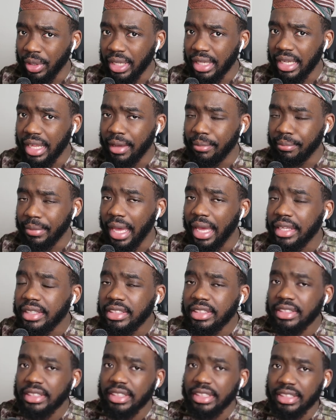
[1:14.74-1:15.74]
win that
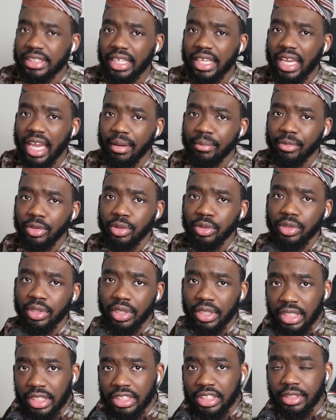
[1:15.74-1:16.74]
match? Is it Cameroon
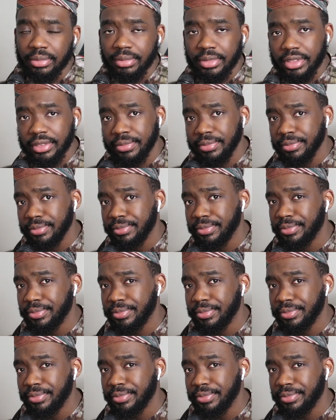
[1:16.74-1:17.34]
or Egypt?